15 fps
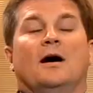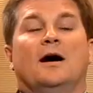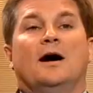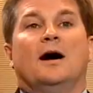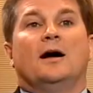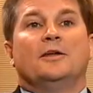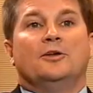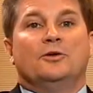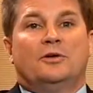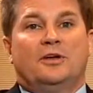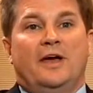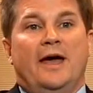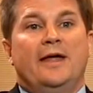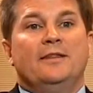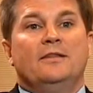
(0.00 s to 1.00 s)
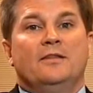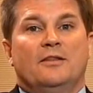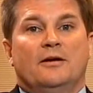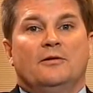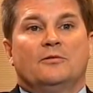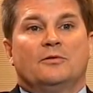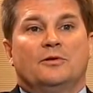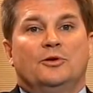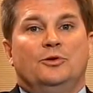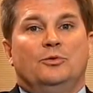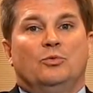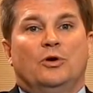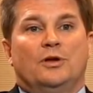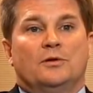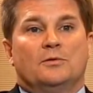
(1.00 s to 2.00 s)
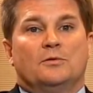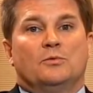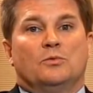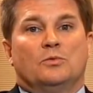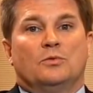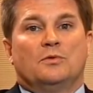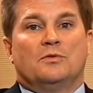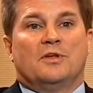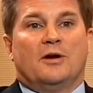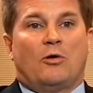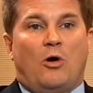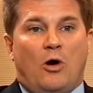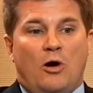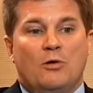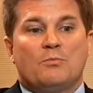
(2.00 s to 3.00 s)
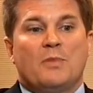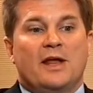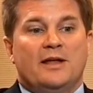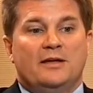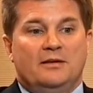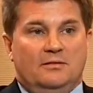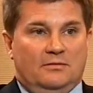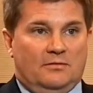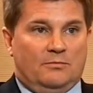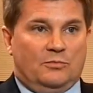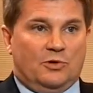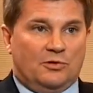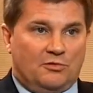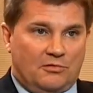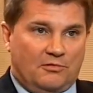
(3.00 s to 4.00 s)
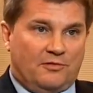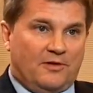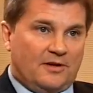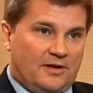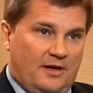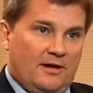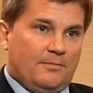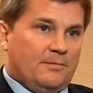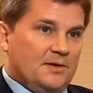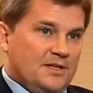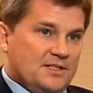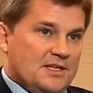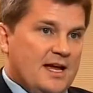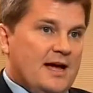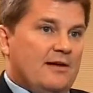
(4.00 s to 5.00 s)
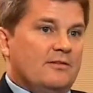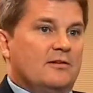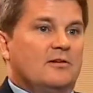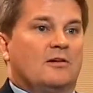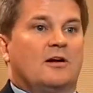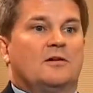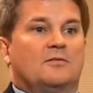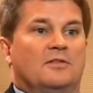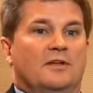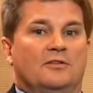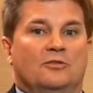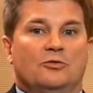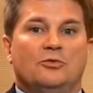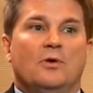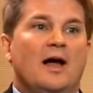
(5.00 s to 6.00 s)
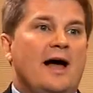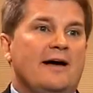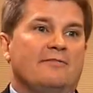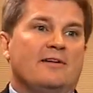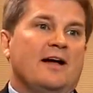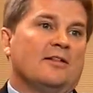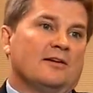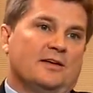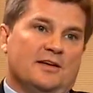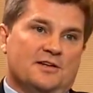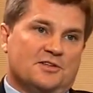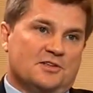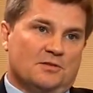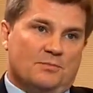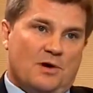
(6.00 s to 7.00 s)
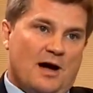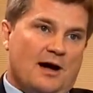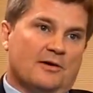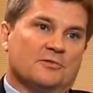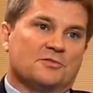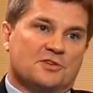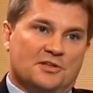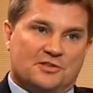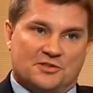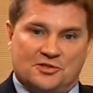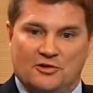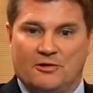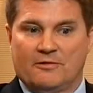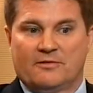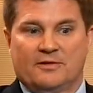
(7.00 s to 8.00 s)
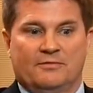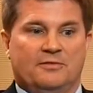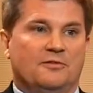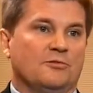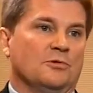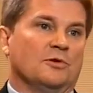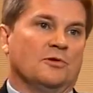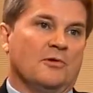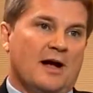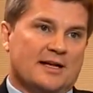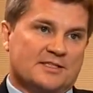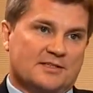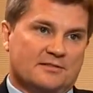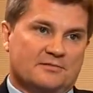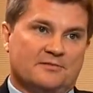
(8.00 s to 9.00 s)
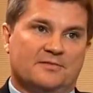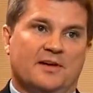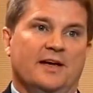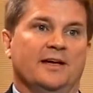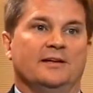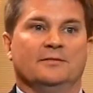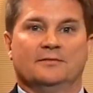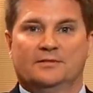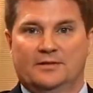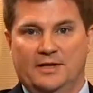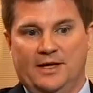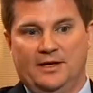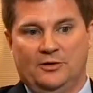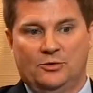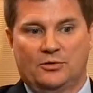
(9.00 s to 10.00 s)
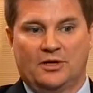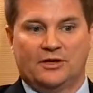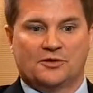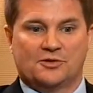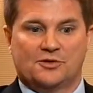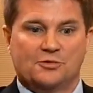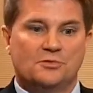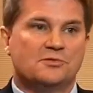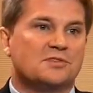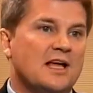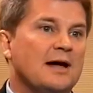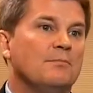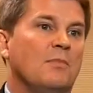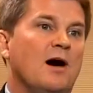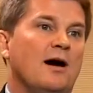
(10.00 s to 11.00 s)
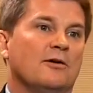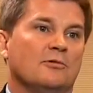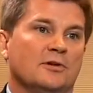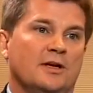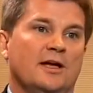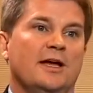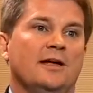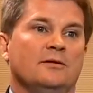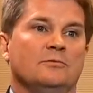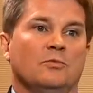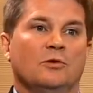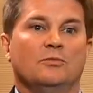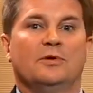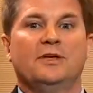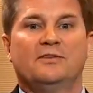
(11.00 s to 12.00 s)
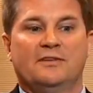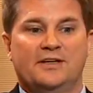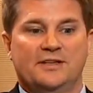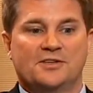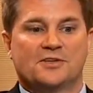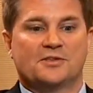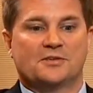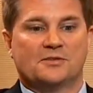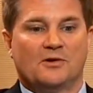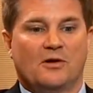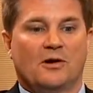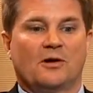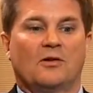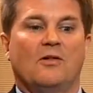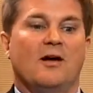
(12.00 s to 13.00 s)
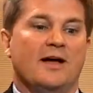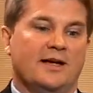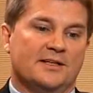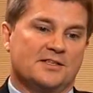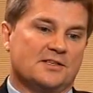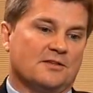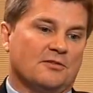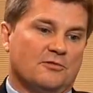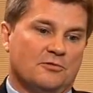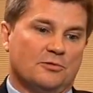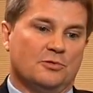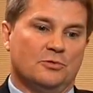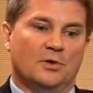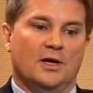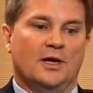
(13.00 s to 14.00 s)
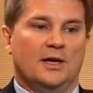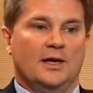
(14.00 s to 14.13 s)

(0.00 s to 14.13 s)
Uh, you can. There, you, what, there are many mutual fund companies now that are that do have allocation models, conservative through aggressive, and you can choose that model. Again, what we teach our clients and through